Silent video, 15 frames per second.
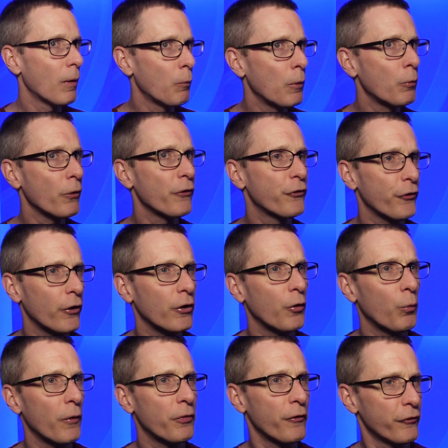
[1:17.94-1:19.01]
We really started
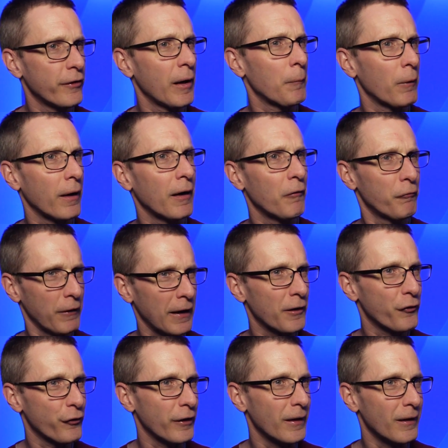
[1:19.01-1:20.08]
with the samurai fantasy.